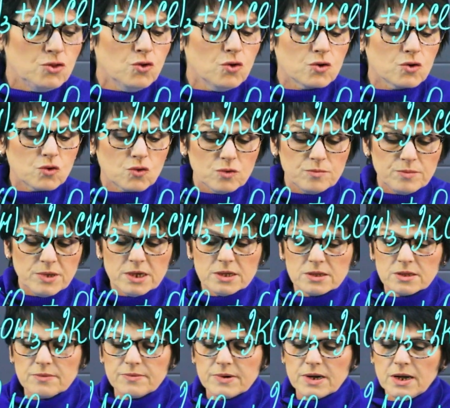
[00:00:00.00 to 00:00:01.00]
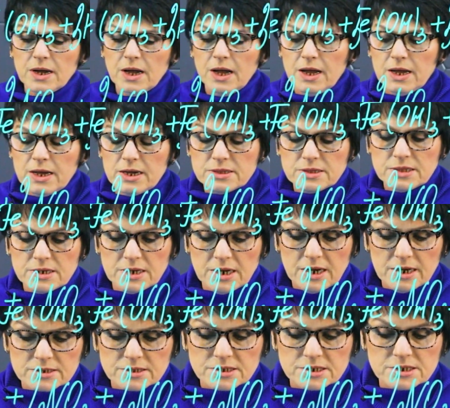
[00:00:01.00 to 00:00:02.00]
but it's also a reaction with
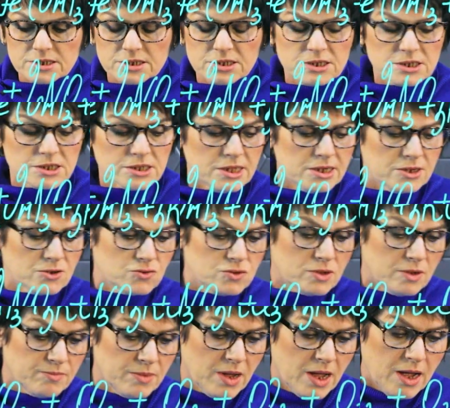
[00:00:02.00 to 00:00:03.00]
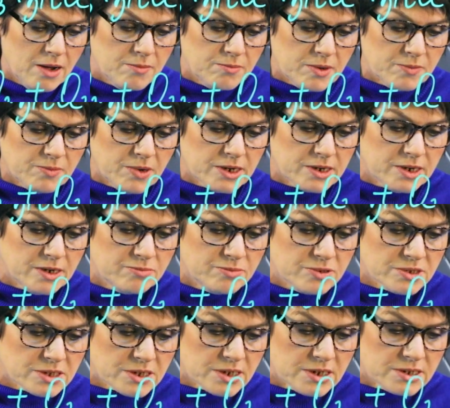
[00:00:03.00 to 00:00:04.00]
oxygen. We could say it's also a
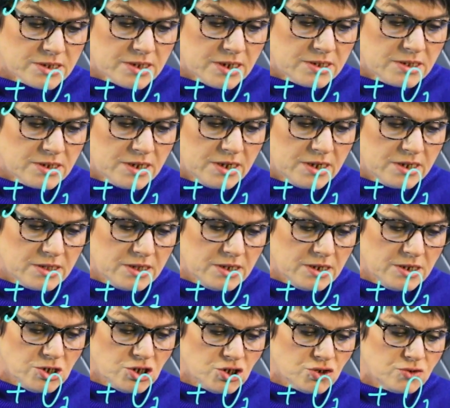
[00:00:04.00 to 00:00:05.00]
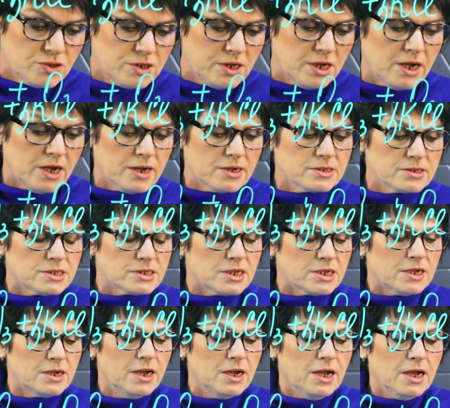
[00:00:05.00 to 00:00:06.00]
combustion reaction. By the way, the first
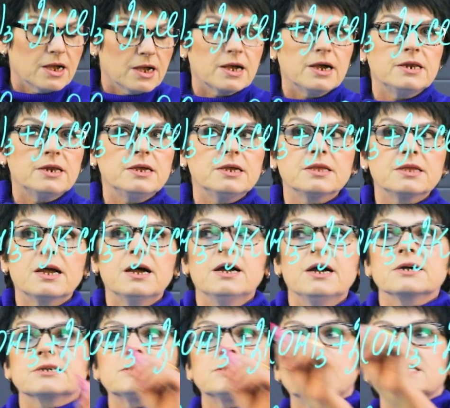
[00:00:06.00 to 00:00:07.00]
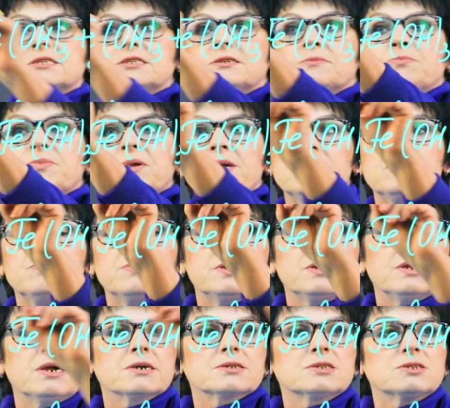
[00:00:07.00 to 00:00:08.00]
reaction, I'll come back to it, is
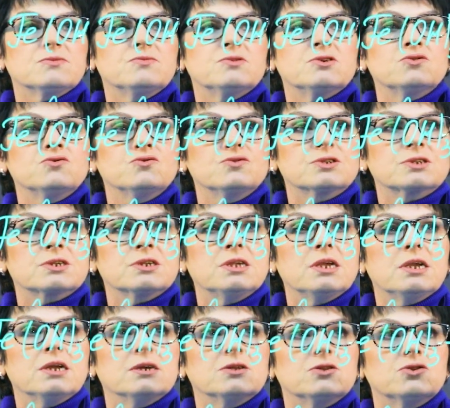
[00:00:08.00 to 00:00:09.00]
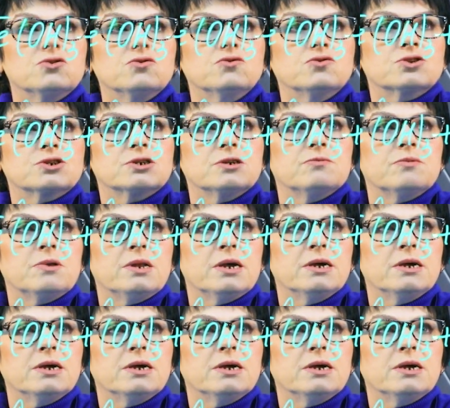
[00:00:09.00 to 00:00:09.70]
also another additional combustion